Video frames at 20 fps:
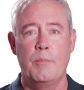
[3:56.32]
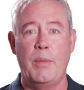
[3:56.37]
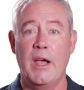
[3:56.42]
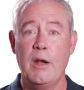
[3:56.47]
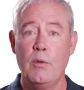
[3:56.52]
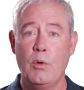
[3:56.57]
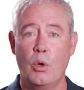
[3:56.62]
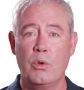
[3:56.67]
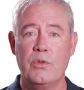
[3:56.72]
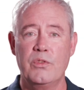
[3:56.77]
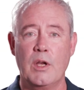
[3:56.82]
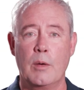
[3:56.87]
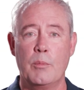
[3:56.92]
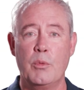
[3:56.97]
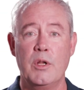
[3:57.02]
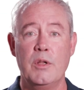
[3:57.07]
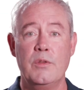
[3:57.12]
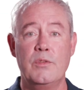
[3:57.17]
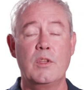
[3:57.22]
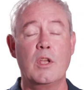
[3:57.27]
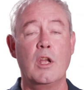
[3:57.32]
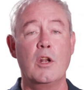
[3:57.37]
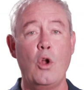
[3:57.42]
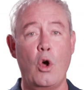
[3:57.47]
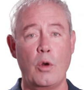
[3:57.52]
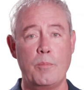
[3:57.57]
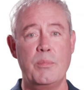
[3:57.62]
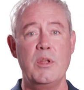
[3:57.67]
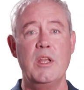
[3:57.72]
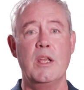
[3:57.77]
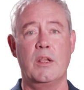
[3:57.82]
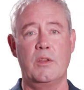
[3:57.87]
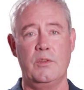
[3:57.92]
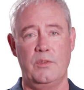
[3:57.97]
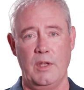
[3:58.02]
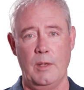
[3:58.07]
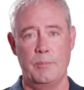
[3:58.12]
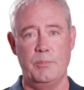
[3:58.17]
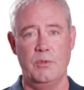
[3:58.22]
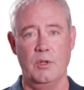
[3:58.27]
Payroll summaries cannot be
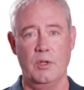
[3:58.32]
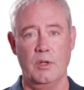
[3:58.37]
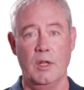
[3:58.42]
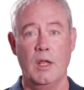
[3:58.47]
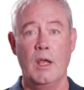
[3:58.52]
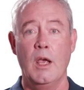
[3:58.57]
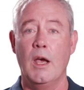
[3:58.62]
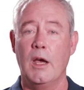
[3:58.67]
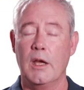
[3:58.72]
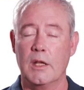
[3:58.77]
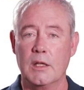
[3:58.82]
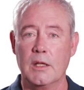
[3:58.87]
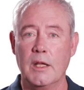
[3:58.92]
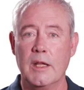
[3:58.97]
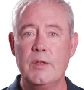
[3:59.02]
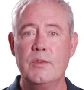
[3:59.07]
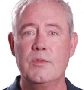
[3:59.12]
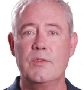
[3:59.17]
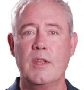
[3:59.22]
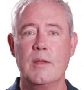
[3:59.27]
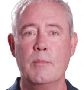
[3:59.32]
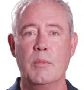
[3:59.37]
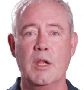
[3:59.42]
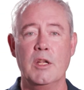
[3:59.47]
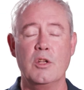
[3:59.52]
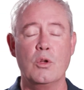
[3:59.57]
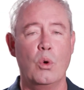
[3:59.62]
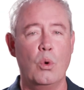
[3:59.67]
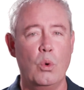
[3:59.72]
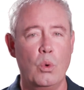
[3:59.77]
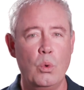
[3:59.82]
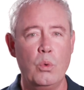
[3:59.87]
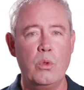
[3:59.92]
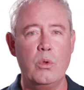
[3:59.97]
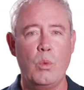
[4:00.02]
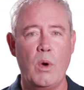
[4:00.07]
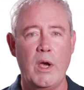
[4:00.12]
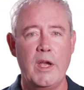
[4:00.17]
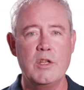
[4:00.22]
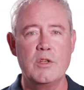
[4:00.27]
accepted unless they meet all the
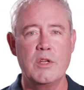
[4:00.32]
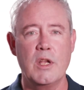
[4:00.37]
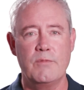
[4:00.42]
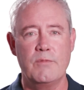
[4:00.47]
wage